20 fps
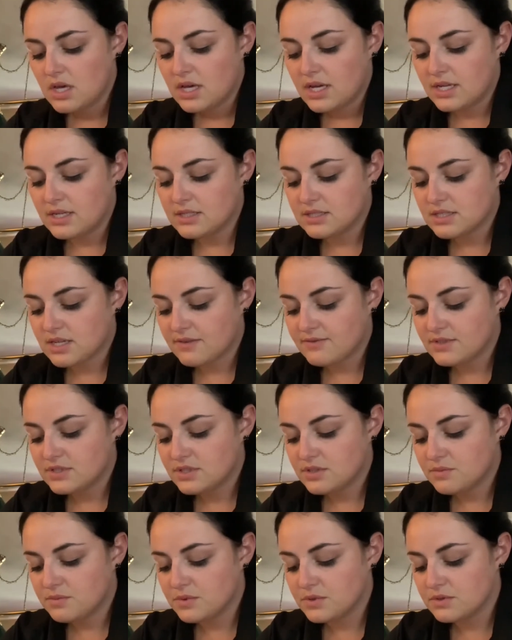He discovered
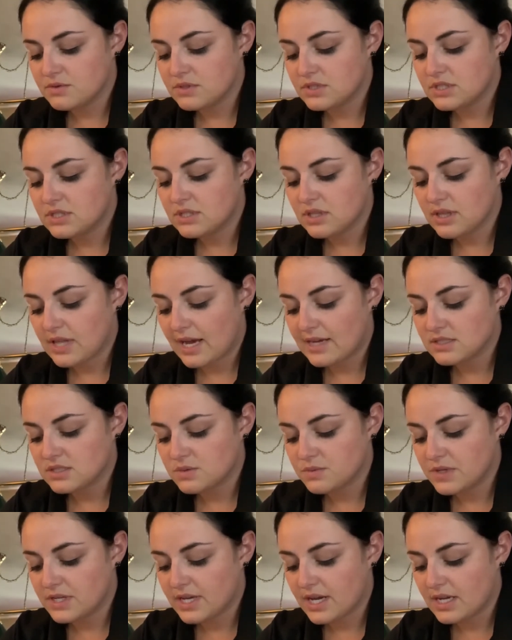the wound last
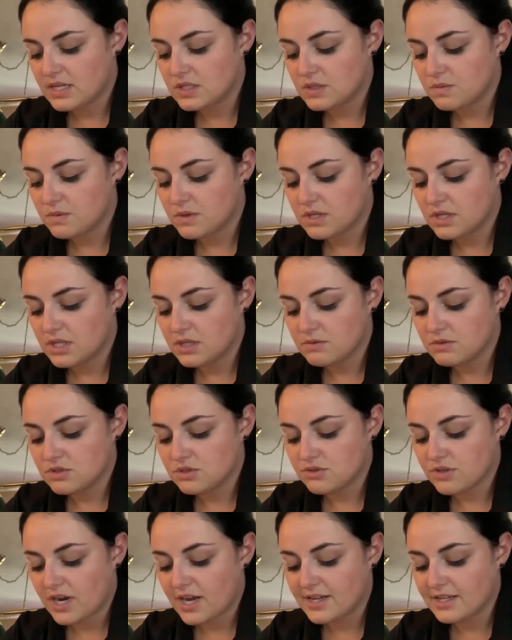weekend when he was
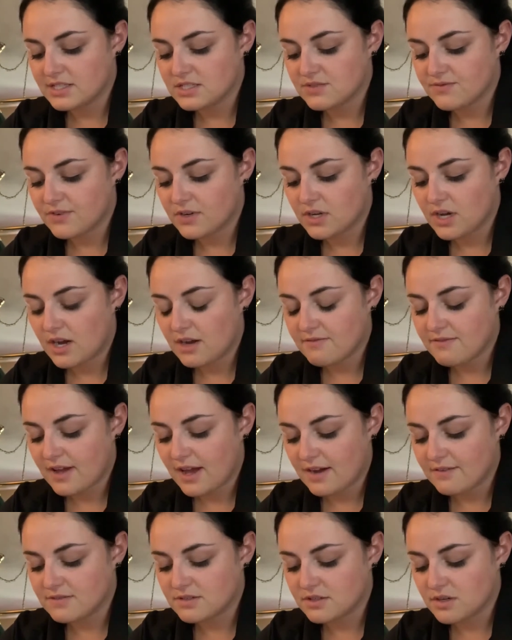drying his foot off
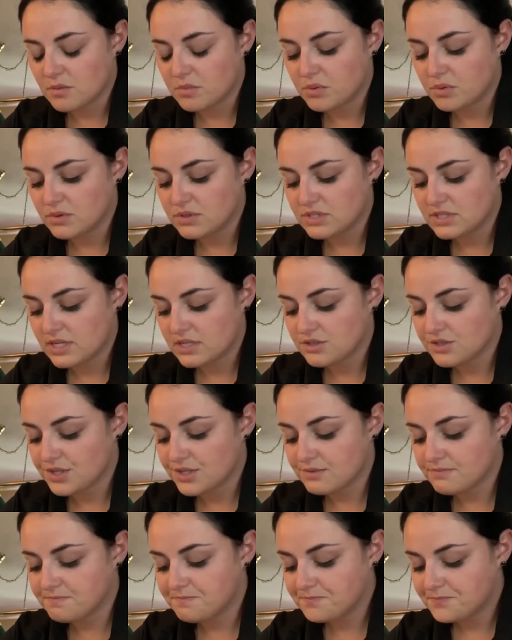after a pool
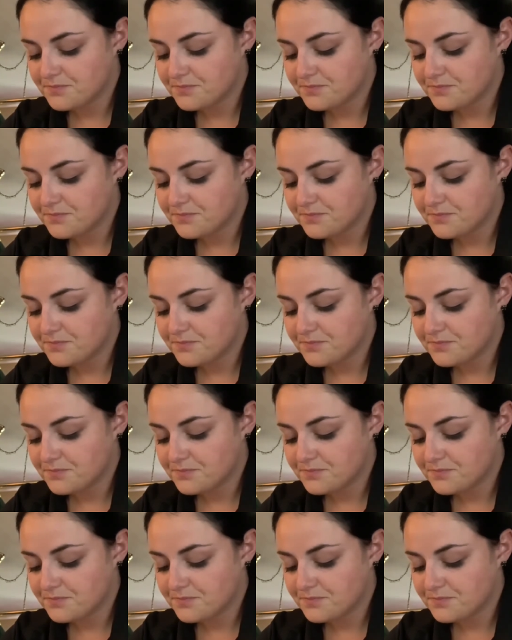session.